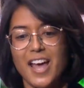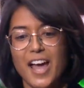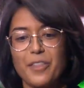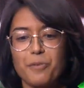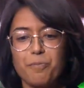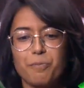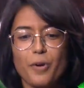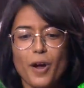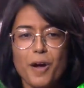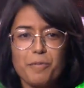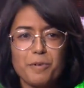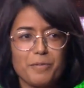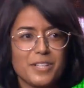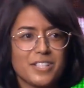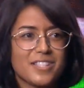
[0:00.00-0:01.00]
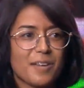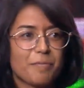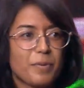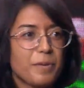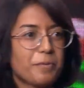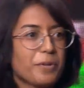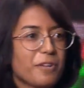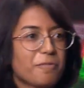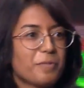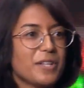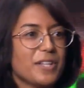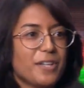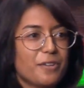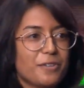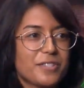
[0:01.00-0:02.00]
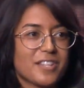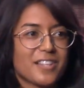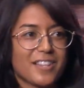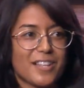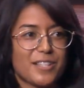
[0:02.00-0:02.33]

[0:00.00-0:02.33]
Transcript: And the problem is that people have been using